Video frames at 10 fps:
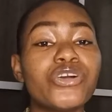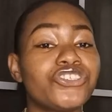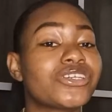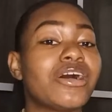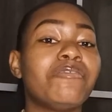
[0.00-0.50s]

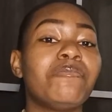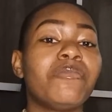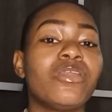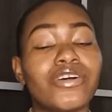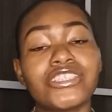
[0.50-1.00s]
ways you
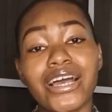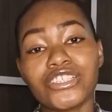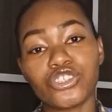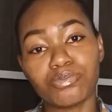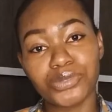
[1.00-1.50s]
can
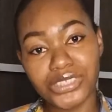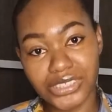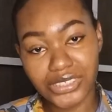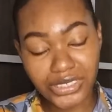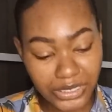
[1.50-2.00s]
advertise your
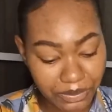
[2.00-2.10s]
business.